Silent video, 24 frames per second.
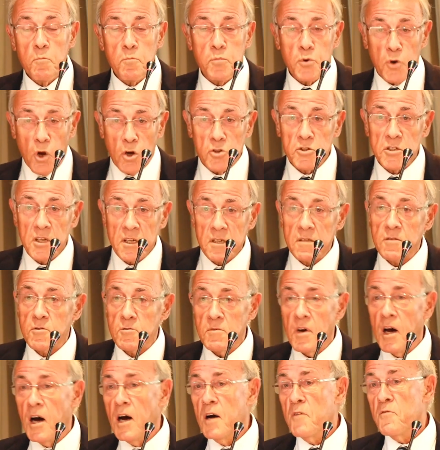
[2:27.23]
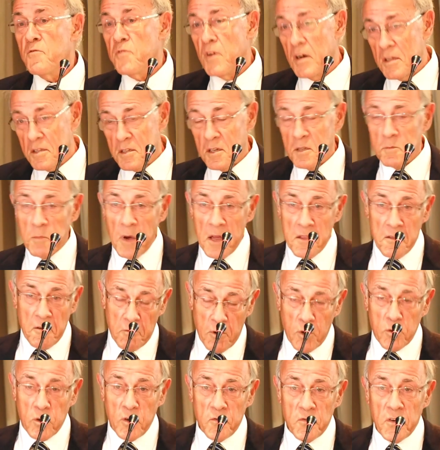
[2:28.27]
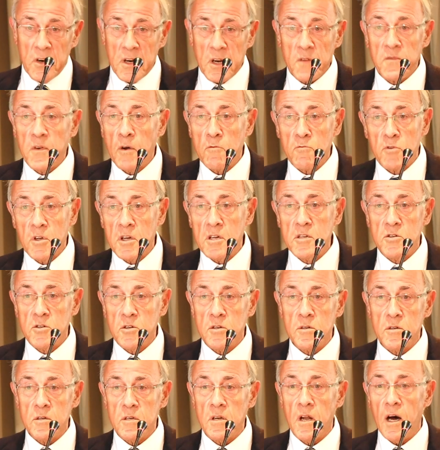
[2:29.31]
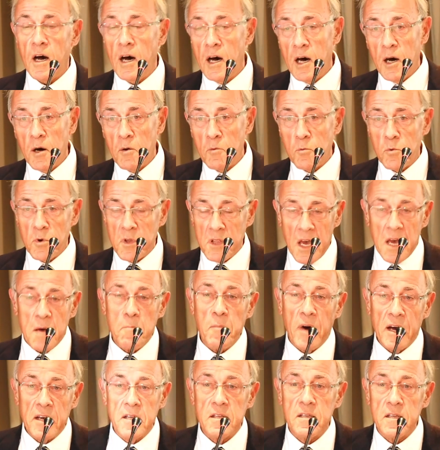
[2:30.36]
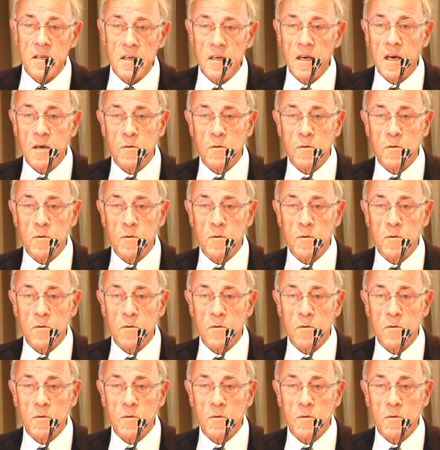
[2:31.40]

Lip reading: project funded by the Rockefeller Foundation with MIT.